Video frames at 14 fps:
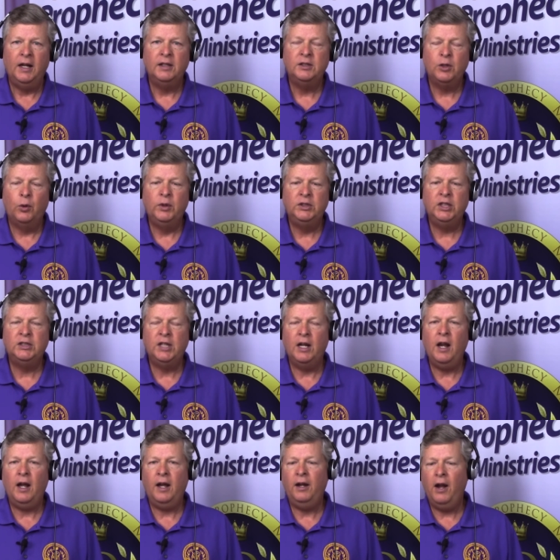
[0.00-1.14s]
So it's just
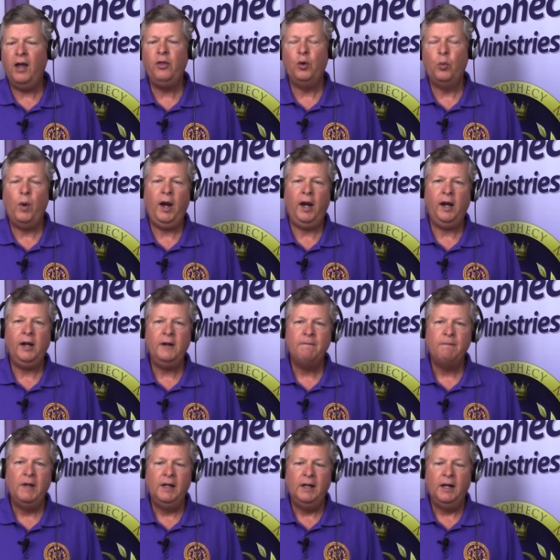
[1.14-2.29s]
another way
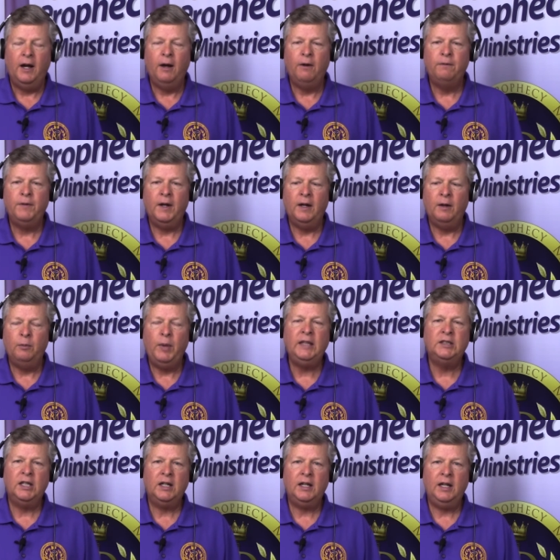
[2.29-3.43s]
of
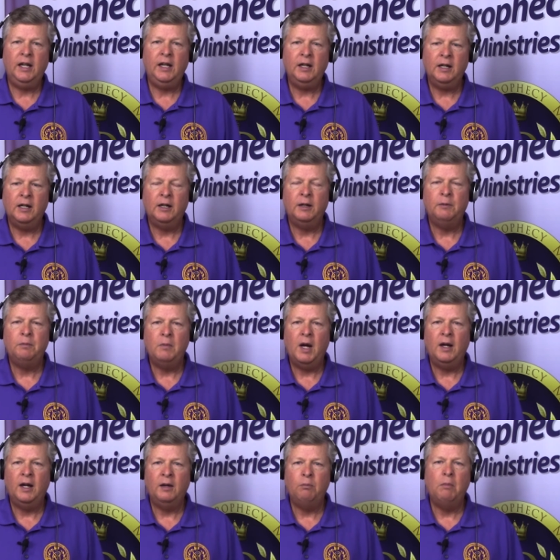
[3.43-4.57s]
basically
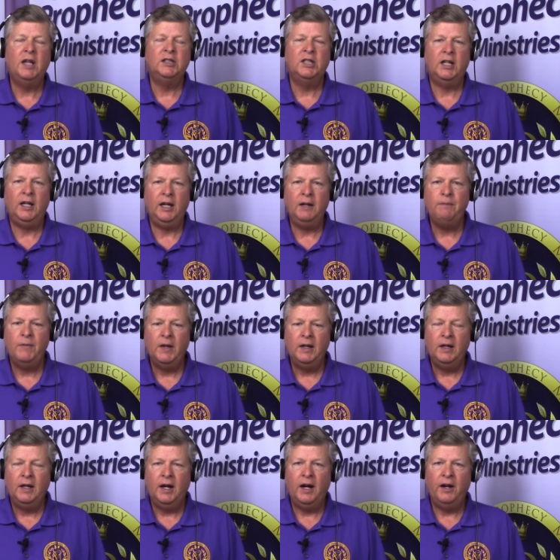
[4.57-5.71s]
muzzling
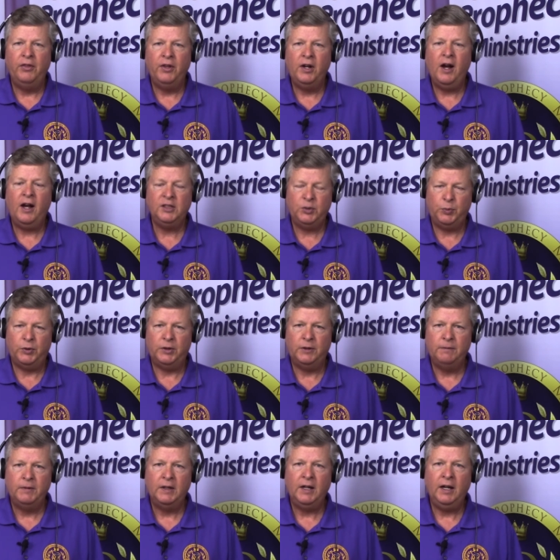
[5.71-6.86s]
the gospel
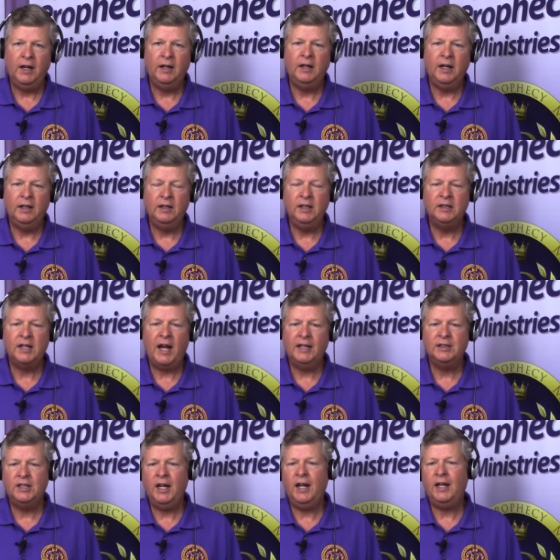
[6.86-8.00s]
in these
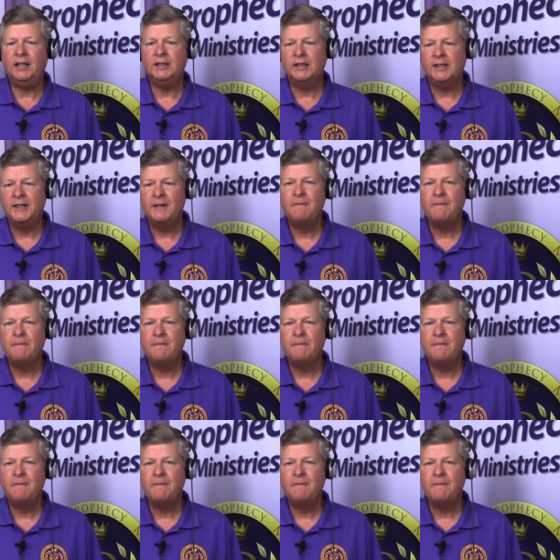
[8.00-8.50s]
last days.